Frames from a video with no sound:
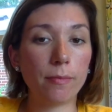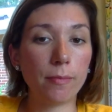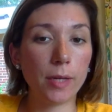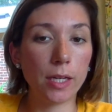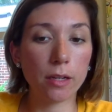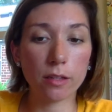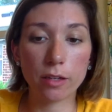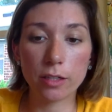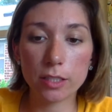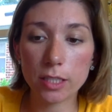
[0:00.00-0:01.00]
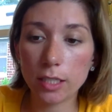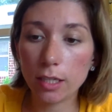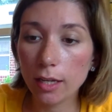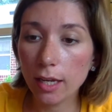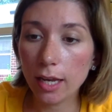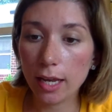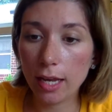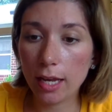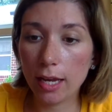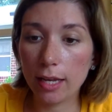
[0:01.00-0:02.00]
in other currency.
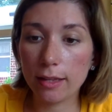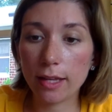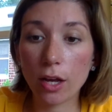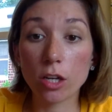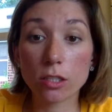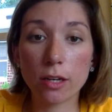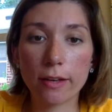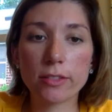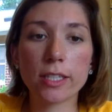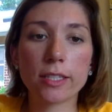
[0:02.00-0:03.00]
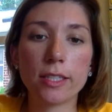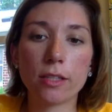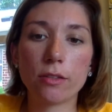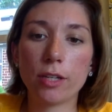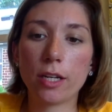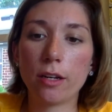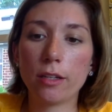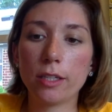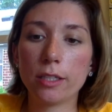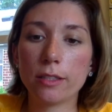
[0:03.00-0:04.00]
And they also have 63
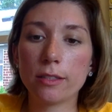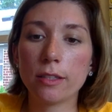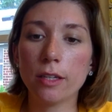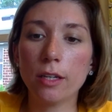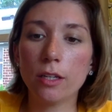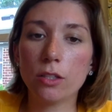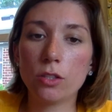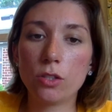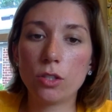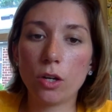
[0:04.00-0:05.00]
colors. So,